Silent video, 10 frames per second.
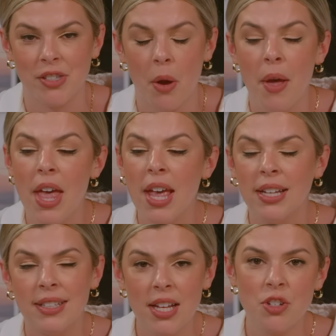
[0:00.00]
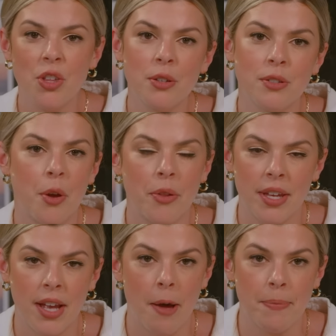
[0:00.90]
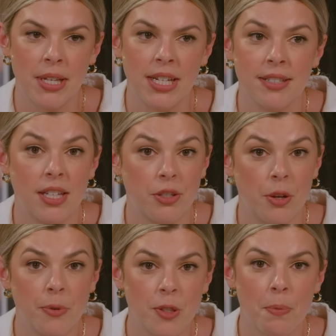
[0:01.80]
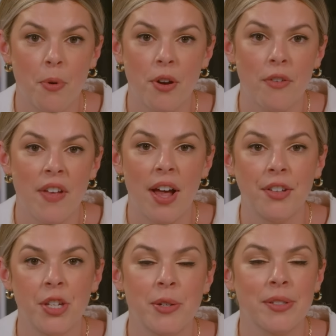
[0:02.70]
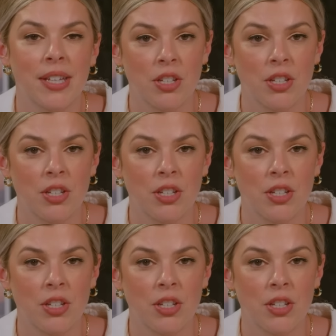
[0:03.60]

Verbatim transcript: So ditch those clothing companies that don't support our values.